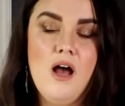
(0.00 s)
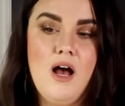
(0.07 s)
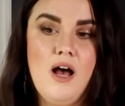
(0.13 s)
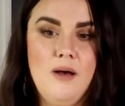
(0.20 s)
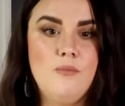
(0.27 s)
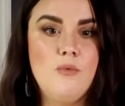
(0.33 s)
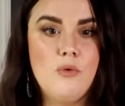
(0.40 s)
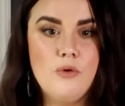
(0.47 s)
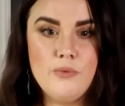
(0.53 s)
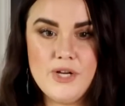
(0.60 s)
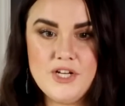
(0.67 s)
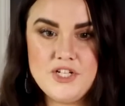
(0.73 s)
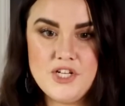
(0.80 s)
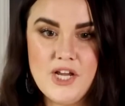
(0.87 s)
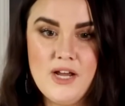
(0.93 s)
we're
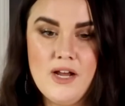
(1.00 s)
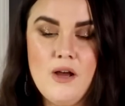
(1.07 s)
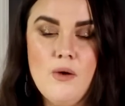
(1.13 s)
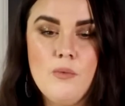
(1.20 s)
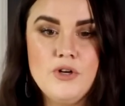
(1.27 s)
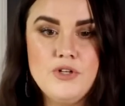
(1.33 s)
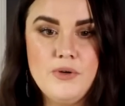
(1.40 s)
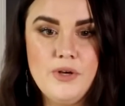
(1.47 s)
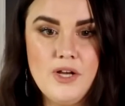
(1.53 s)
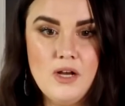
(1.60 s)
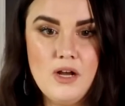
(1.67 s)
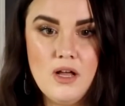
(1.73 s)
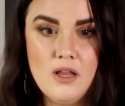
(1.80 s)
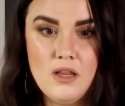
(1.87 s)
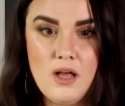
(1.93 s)
reaching, we're
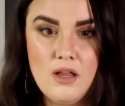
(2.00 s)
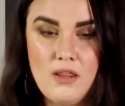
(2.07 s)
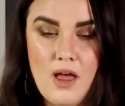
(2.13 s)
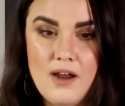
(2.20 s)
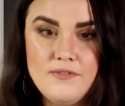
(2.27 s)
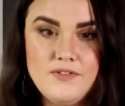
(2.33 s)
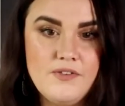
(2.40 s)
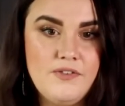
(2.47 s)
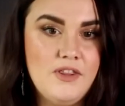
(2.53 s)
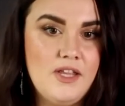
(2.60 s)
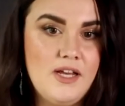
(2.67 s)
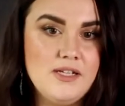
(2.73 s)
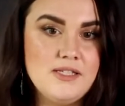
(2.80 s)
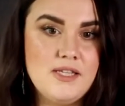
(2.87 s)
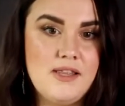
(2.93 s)
doing a lot of different
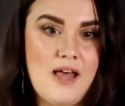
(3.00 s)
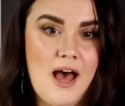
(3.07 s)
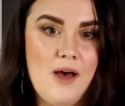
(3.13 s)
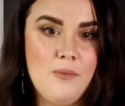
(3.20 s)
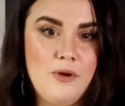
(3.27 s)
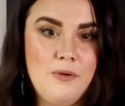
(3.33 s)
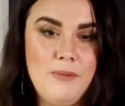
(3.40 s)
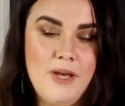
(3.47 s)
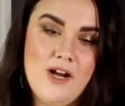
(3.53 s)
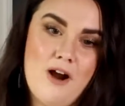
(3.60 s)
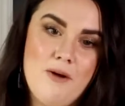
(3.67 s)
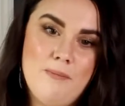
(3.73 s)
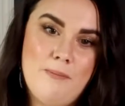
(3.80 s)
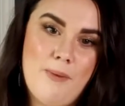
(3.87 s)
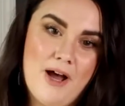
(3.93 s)
things that would make
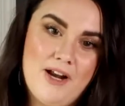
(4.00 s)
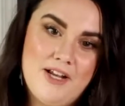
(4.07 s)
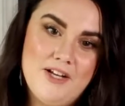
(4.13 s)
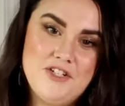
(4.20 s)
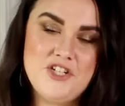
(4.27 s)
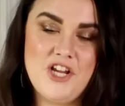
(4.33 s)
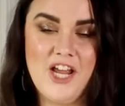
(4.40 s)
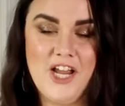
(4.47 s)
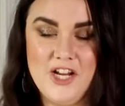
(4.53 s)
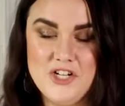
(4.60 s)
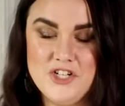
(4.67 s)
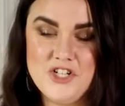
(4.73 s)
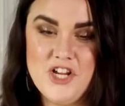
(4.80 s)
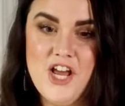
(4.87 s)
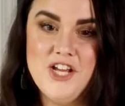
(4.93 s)
our body
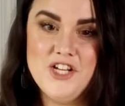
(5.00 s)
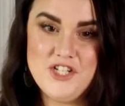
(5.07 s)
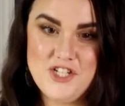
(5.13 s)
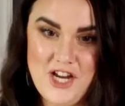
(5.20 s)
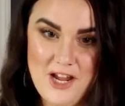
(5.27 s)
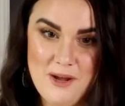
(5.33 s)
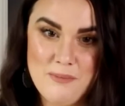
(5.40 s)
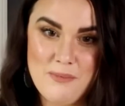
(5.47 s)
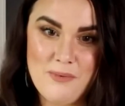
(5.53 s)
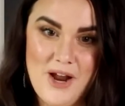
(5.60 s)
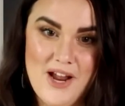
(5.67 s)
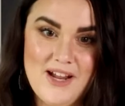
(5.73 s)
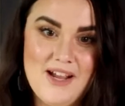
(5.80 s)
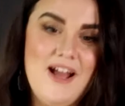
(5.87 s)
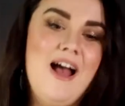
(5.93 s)
change shape,
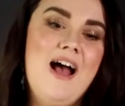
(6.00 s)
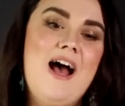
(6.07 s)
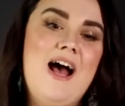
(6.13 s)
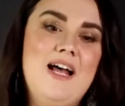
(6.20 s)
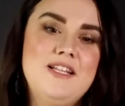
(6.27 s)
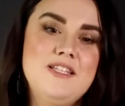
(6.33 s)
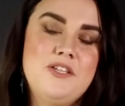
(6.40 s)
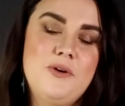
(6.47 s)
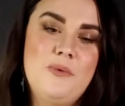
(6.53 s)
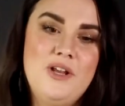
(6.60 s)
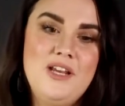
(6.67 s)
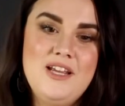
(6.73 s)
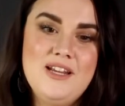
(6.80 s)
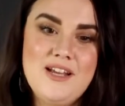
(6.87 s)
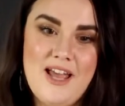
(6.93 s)
right? And so we
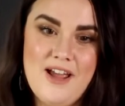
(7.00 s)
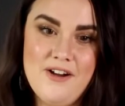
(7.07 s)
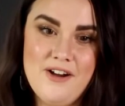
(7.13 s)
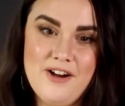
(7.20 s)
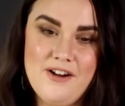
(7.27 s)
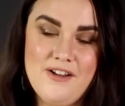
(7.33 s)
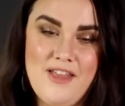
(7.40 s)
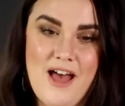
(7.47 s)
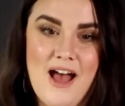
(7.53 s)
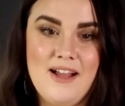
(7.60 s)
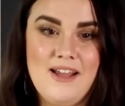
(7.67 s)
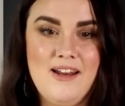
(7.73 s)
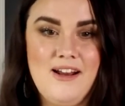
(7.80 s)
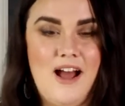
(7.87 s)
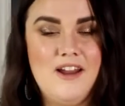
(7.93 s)
need a carrier that
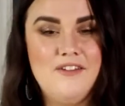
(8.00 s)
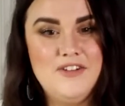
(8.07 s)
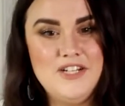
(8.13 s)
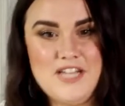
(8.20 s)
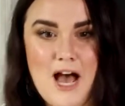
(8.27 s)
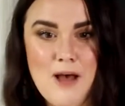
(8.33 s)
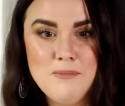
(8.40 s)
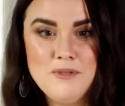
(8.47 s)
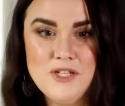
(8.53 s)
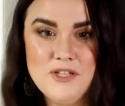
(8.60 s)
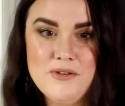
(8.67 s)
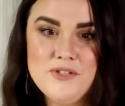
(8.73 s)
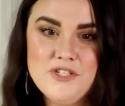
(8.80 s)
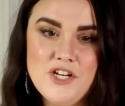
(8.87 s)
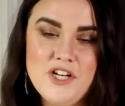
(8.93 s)
can kind of adapt to
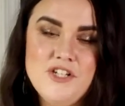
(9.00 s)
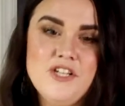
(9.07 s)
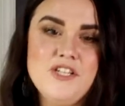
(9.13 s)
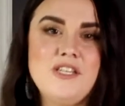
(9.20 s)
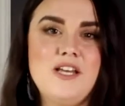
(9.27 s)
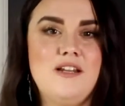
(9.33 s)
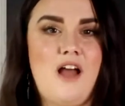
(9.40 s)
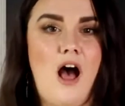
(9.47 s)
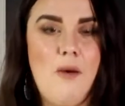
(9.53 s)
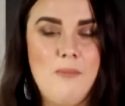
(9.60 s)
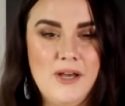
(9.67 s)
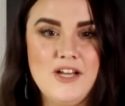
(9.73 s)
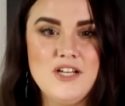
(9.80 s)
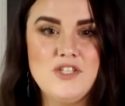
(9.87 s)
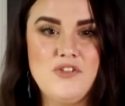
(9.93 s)
those changes and not
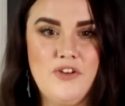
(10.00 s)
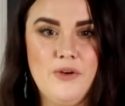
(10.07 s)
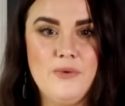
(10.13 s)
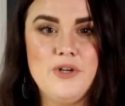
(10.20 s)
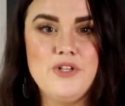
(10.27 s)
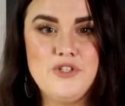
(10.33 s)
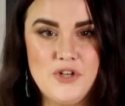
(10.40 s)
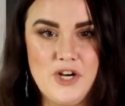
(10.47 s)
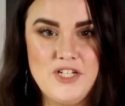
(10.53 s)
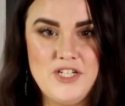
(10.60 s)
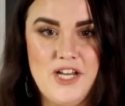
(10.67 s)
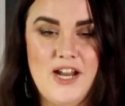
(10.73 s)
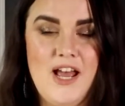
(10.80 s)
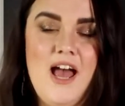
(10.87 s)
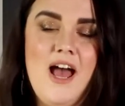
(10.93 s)
make us feel
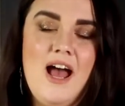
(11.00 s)
restricted.